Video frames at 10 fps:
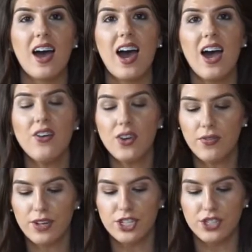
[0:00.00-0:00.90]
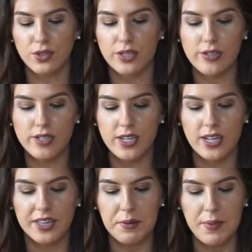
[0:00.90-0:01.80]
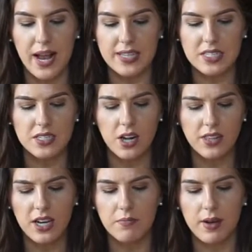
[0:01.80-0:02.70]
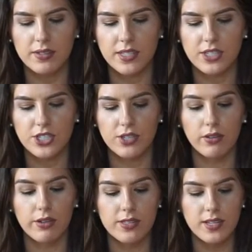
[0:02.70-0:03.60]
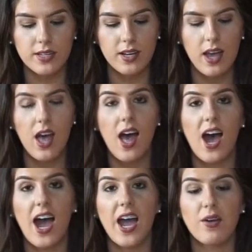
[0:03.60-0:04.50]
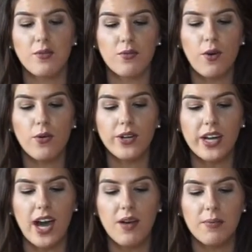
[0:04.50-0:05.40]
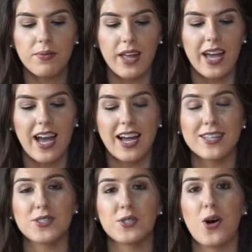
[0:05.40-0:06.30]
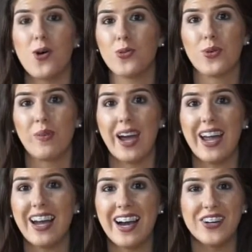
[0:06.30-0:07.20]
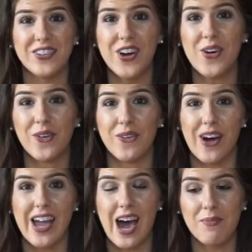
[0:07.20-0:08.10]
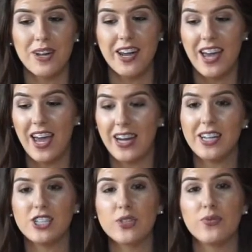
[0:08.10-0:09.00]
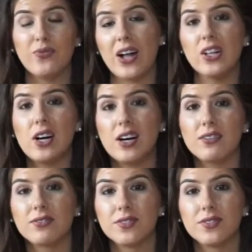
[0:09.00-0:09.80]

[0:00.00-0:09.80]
I don't know if it just loosened at the base. It's not that it melted, it just loosened. I rolled it up, like, I guess all the way. I don't know what happened, and it just fell off